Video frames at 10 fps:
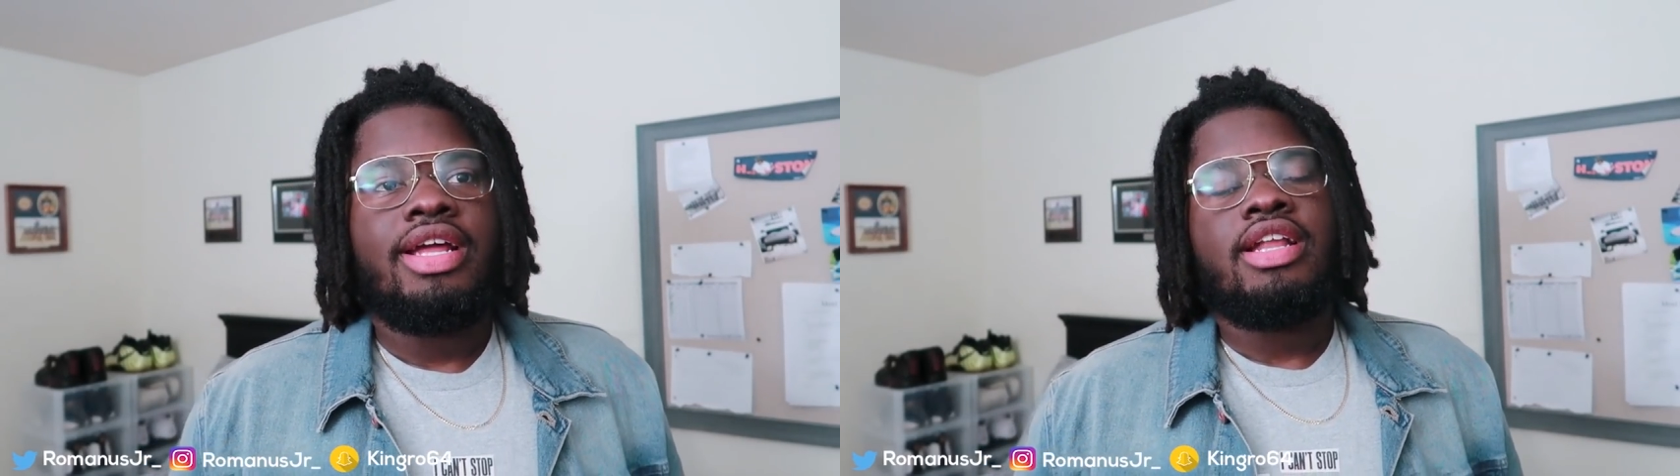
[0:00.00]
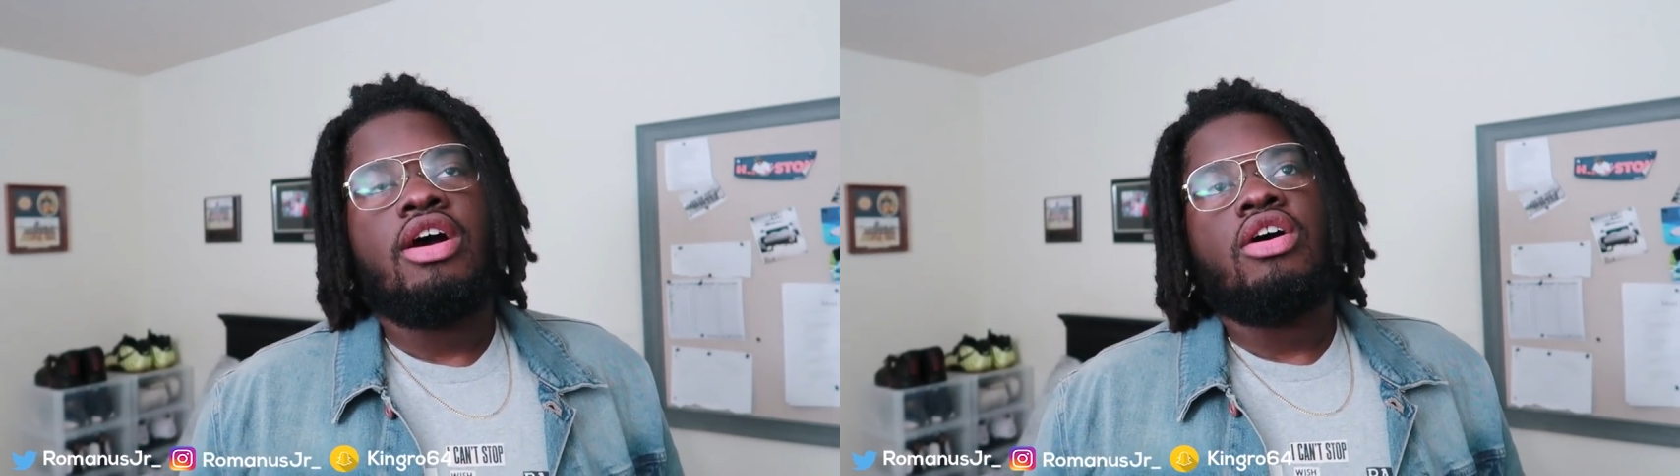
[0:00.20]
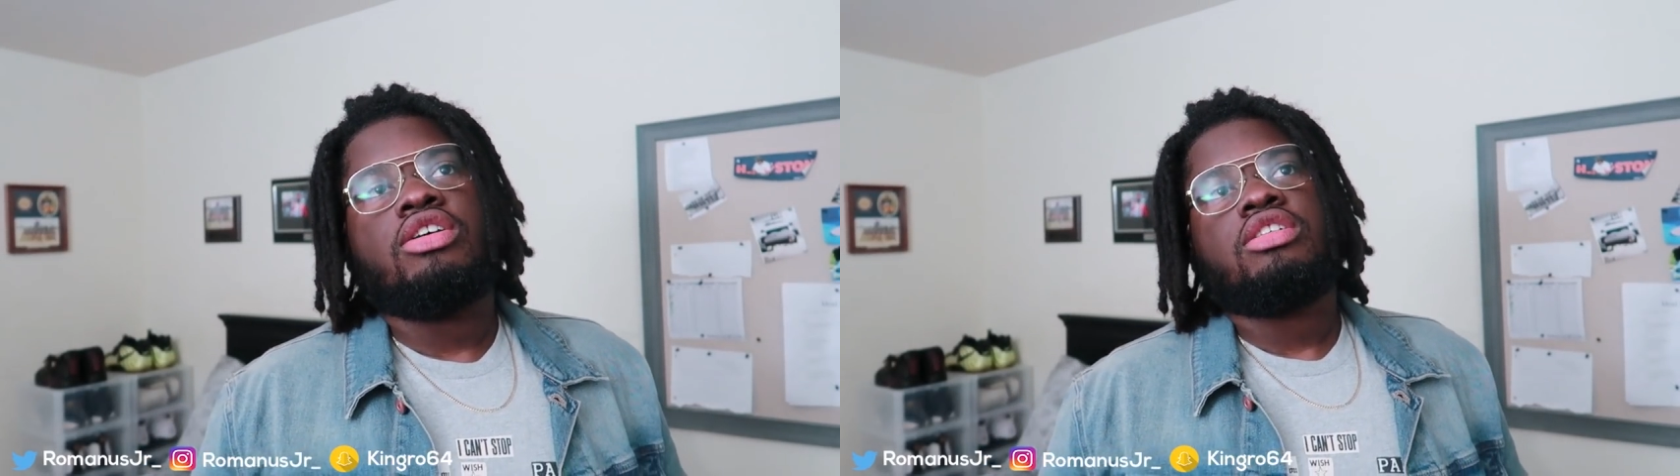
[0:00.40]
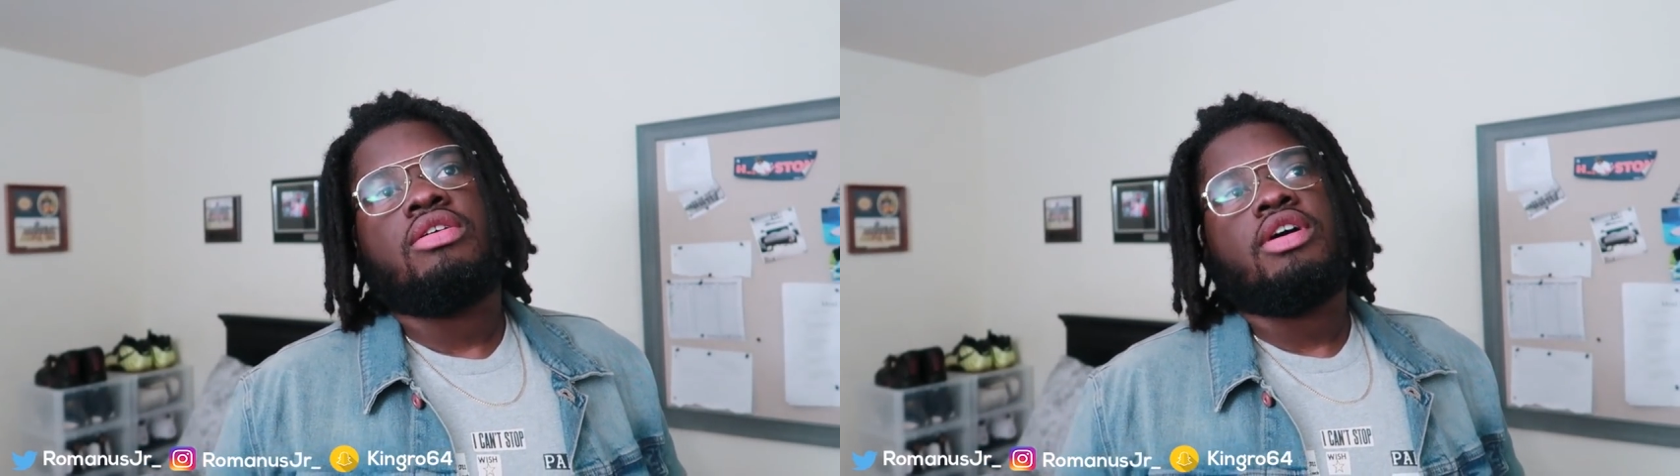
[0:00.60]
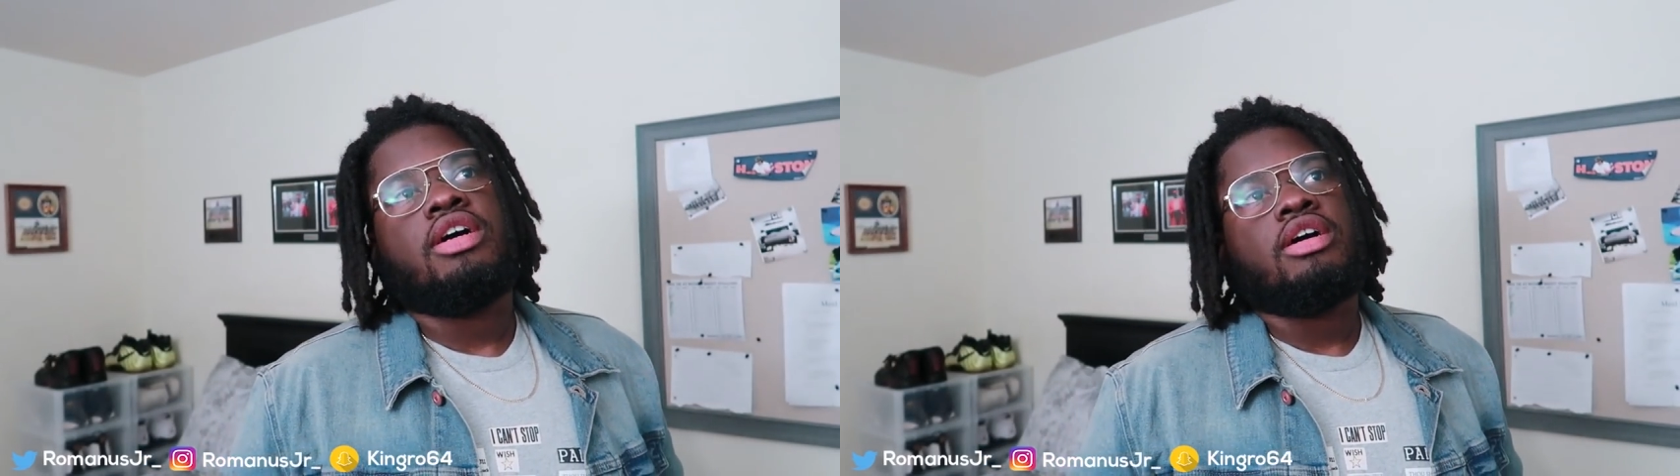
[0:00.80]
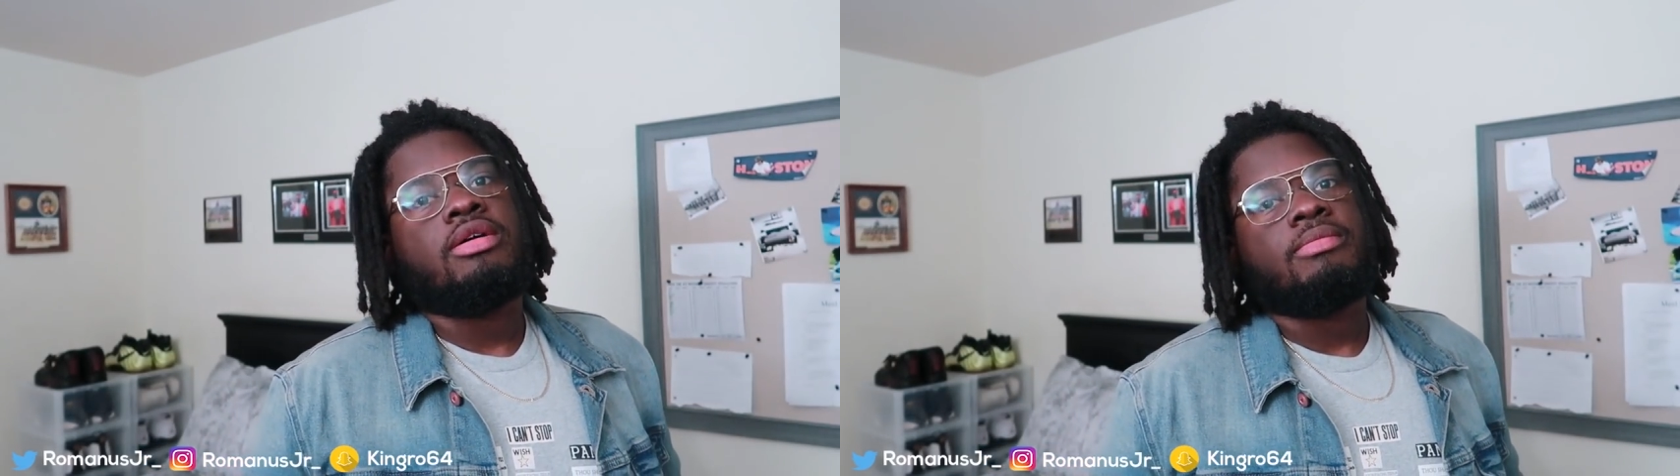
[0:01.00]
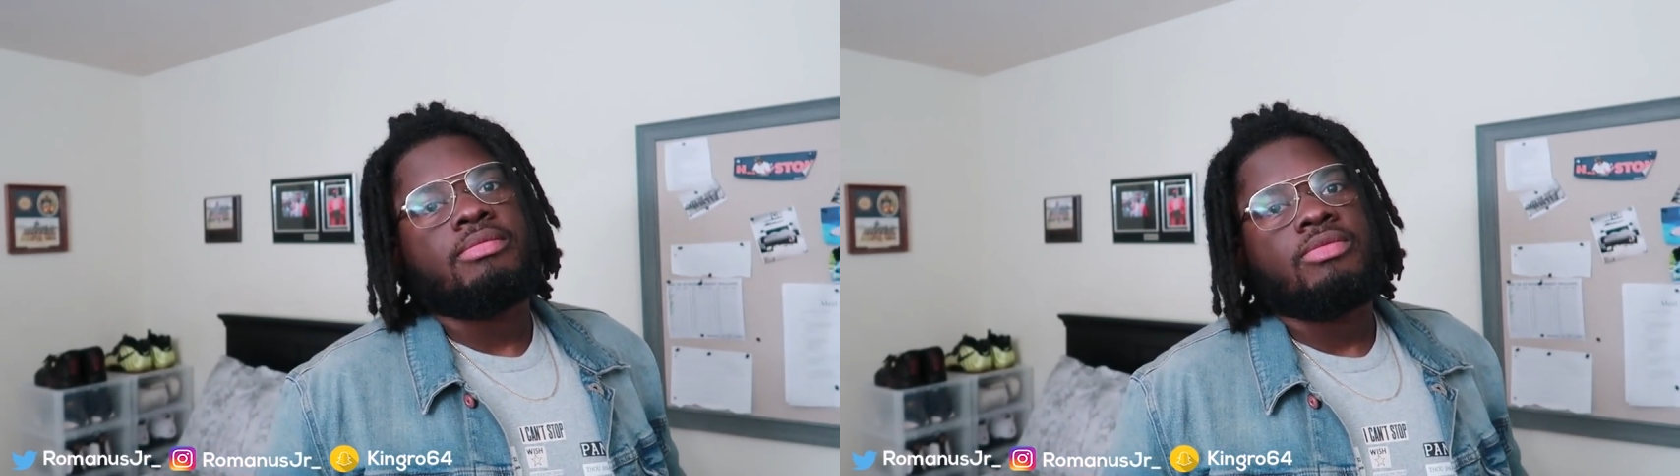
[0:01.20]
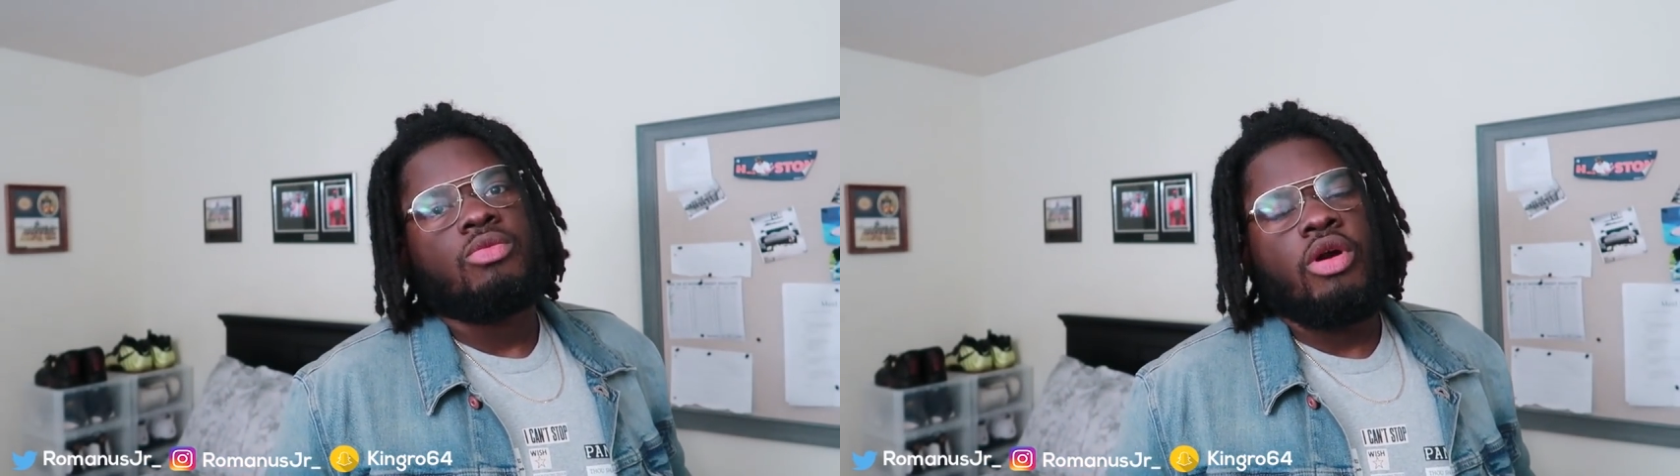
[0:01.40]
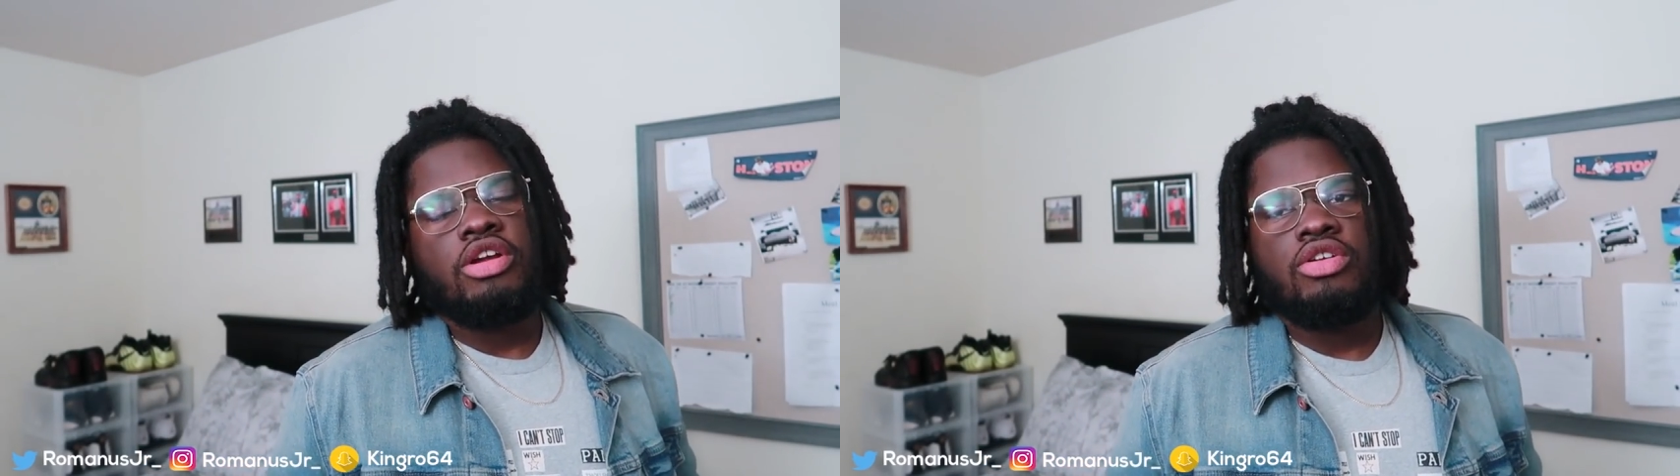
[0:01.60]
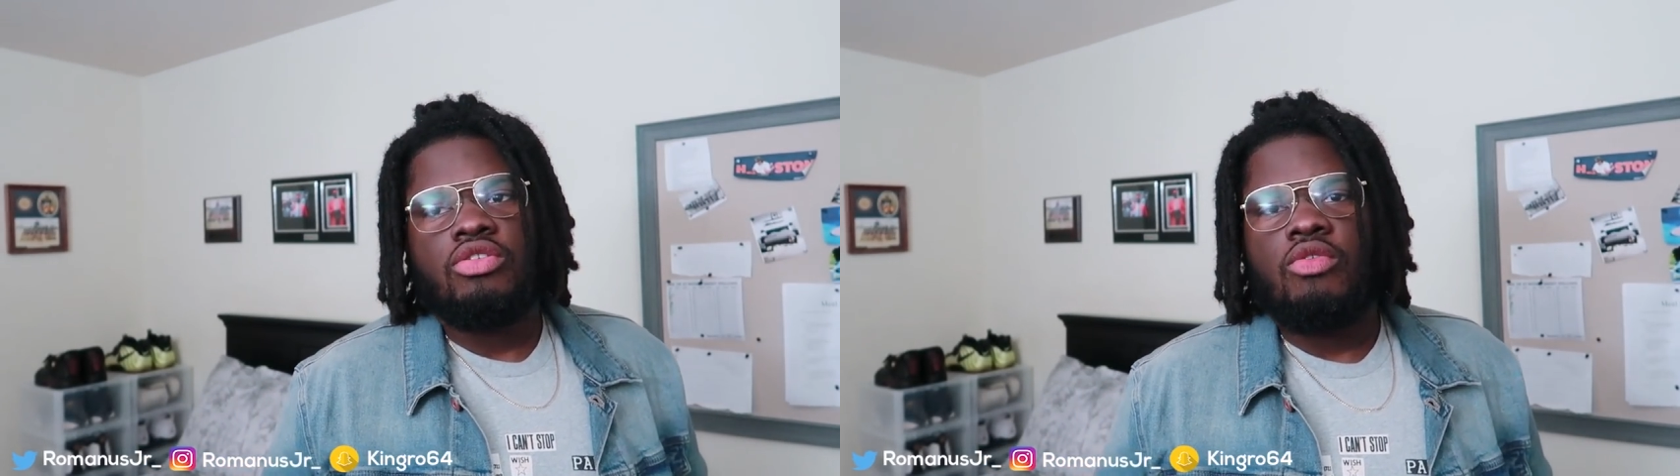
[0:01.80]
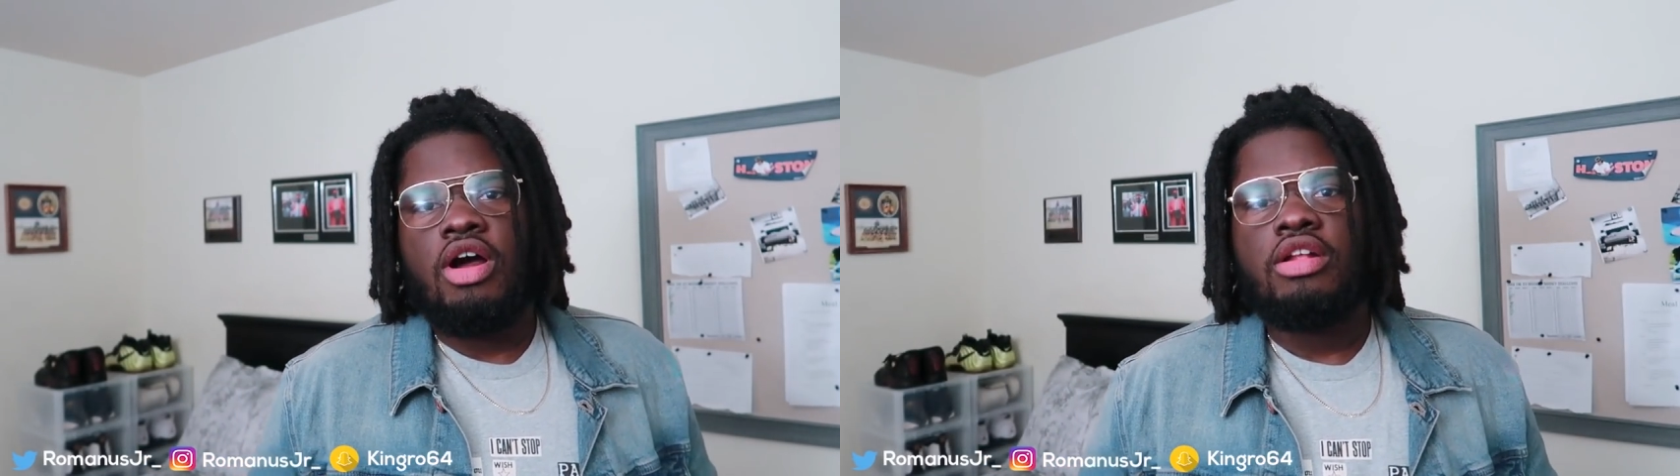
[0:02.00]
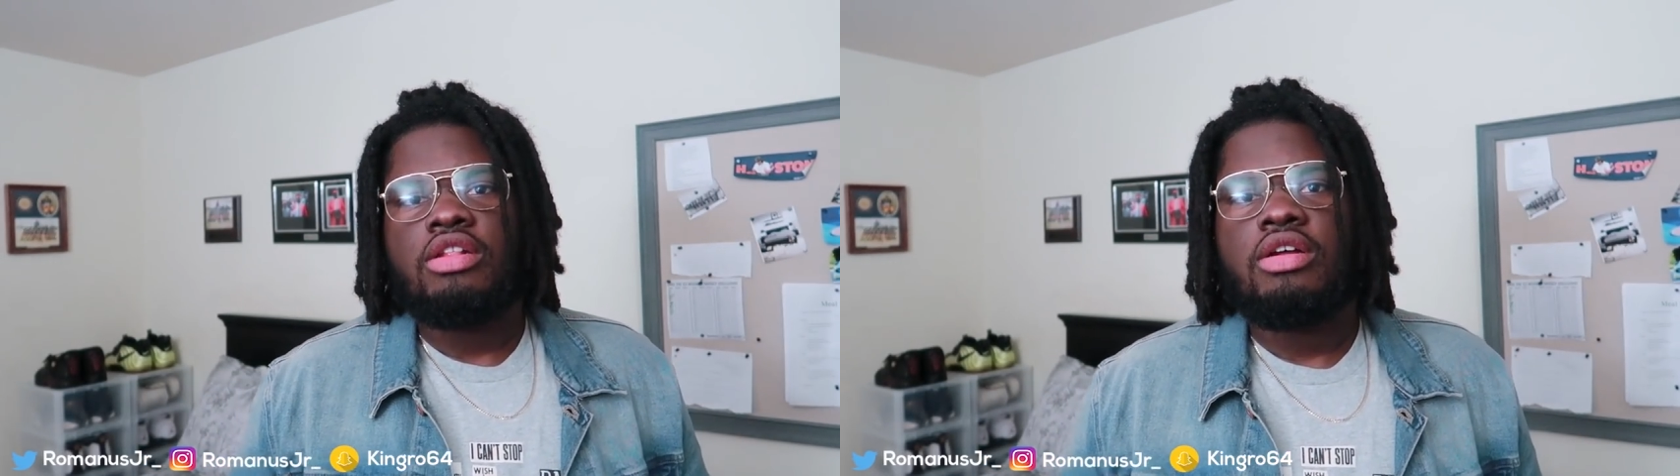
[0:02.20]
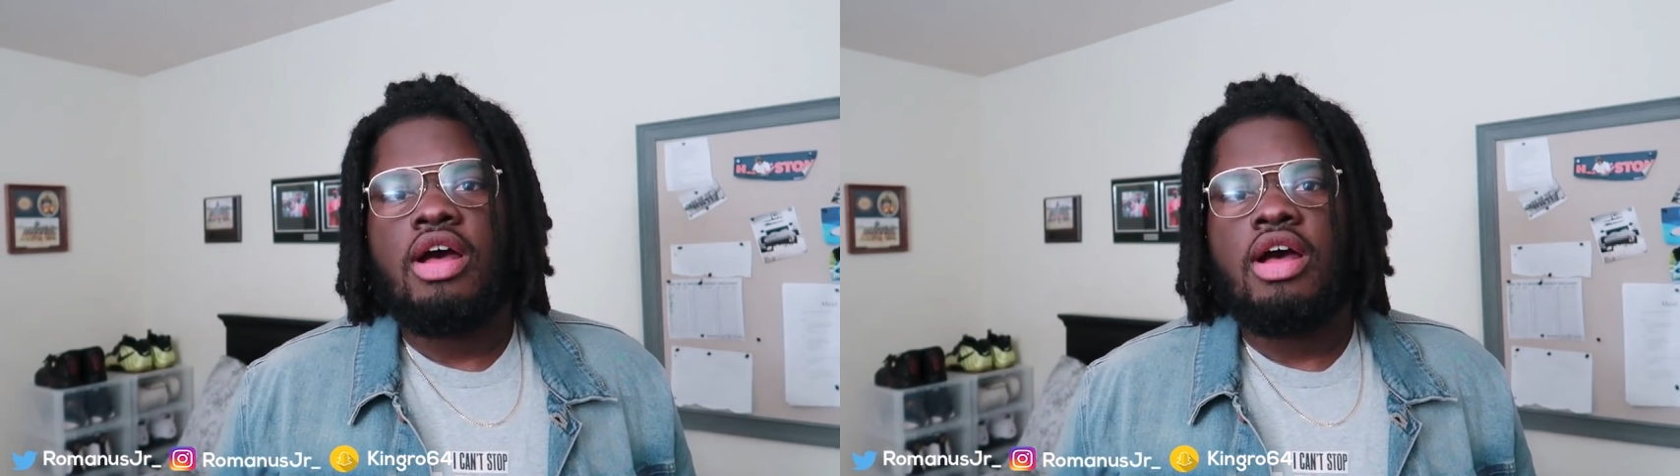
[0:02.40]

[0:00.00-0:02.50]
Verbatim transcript: and I also um, working on a Roth